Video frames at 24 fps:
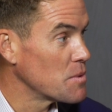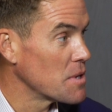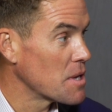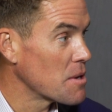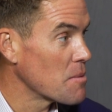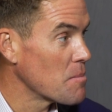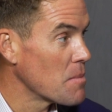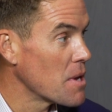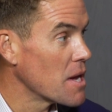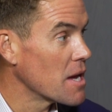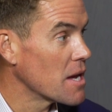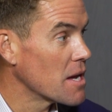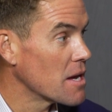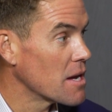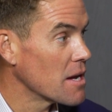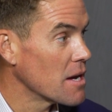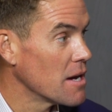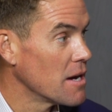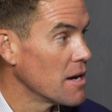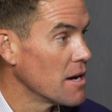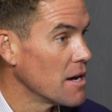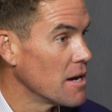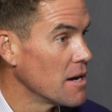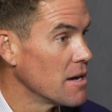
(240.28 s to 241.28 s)
we can make
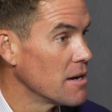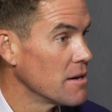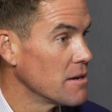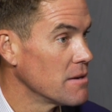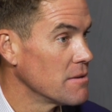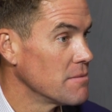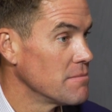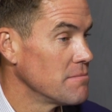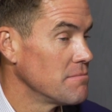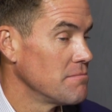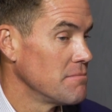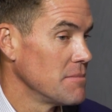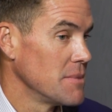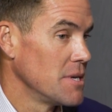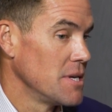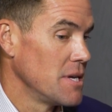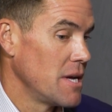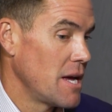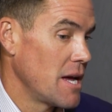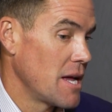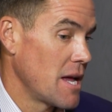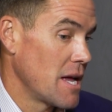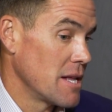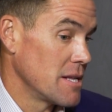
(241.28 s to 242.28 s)

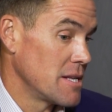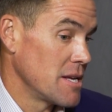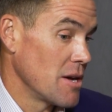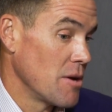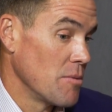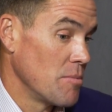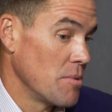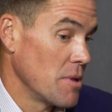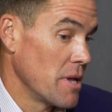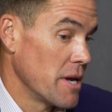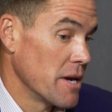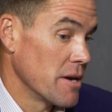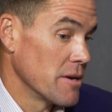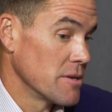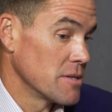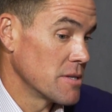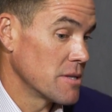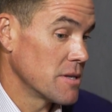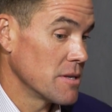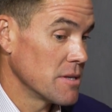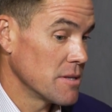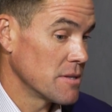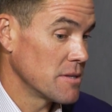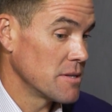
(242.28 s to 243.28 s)
and tell players
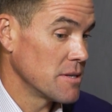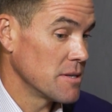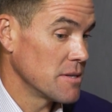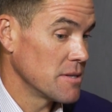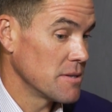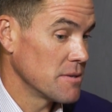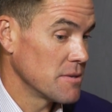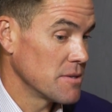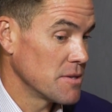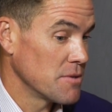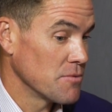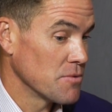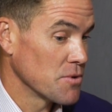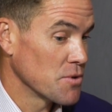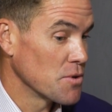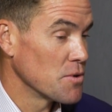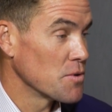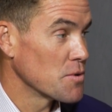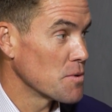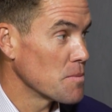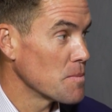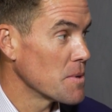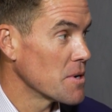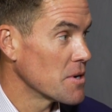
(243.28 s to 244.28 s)
to
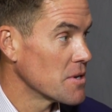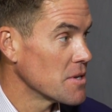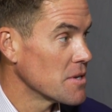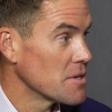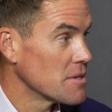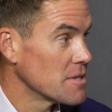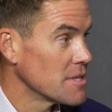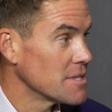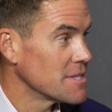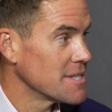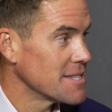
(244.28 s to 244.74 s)
recruit them here to